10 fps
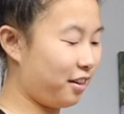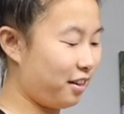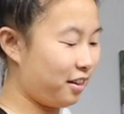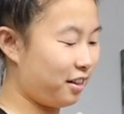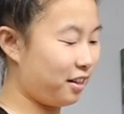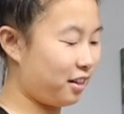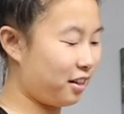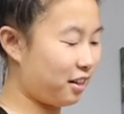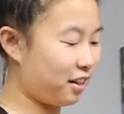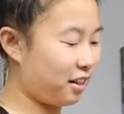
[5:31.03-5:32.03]

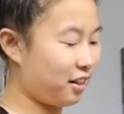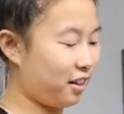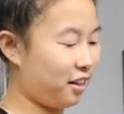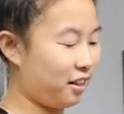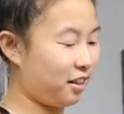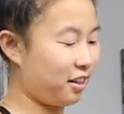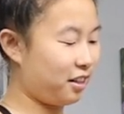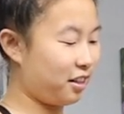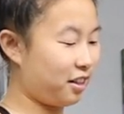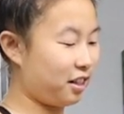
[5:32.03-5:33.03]

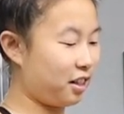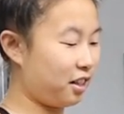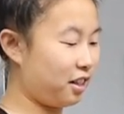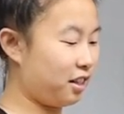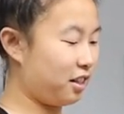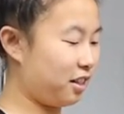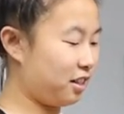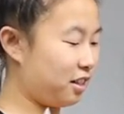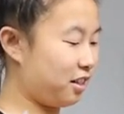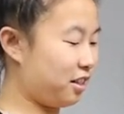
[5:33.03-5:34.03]
(silent)